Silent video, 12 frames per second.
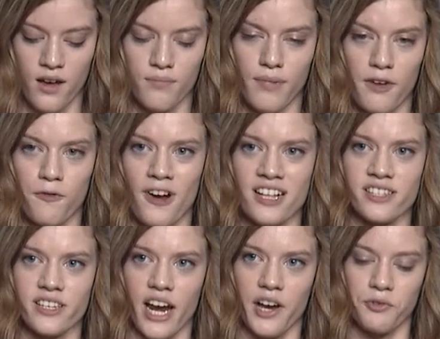My friends
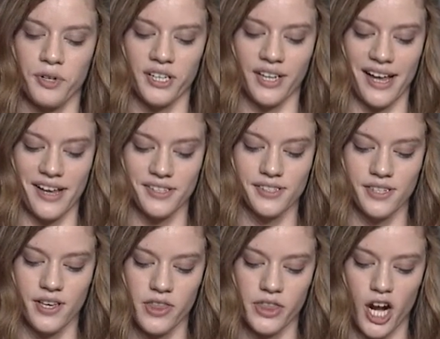and I realized
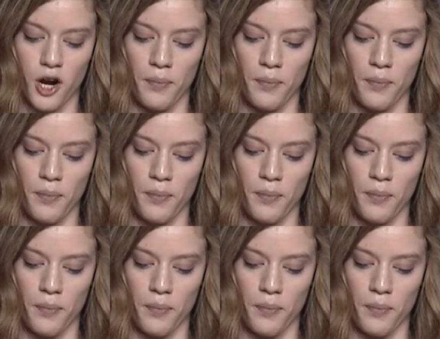that our